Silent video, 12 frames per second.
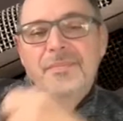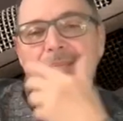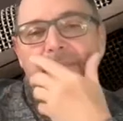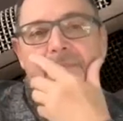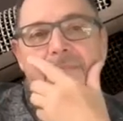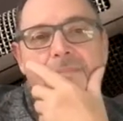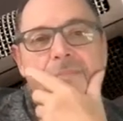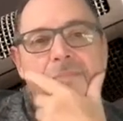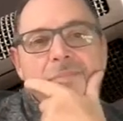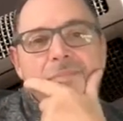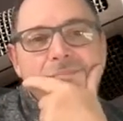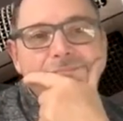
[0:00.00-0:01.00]

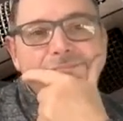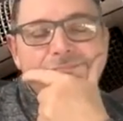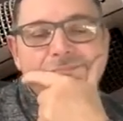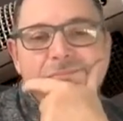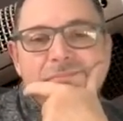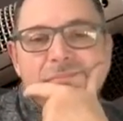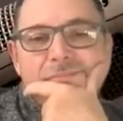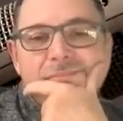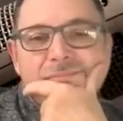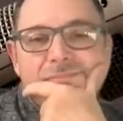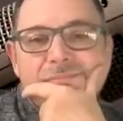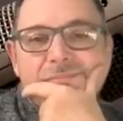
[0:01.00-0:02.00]

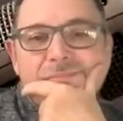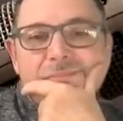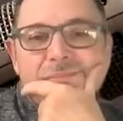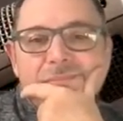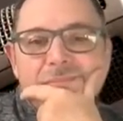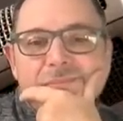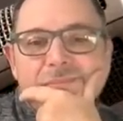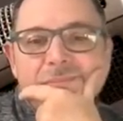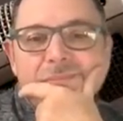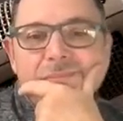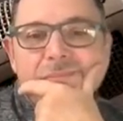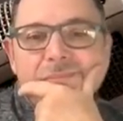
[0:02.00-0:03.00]

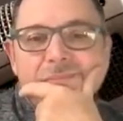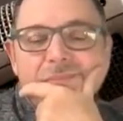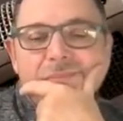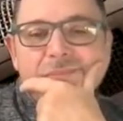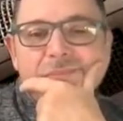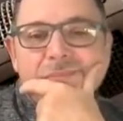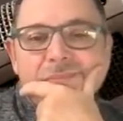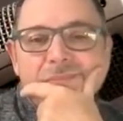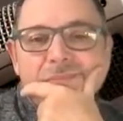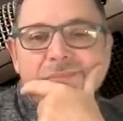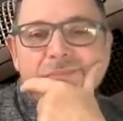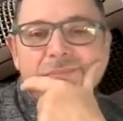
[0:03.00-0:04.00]

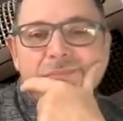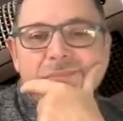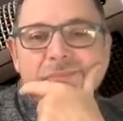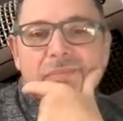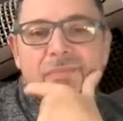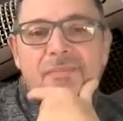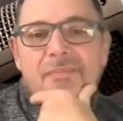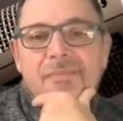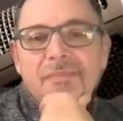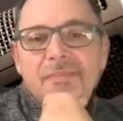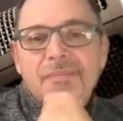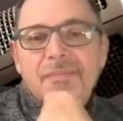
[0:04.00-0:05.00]

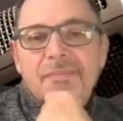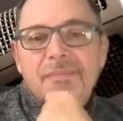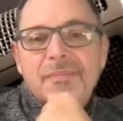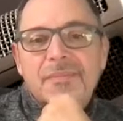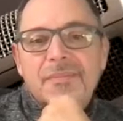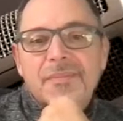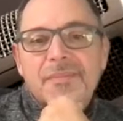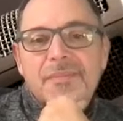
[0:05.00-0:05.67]
[no speech]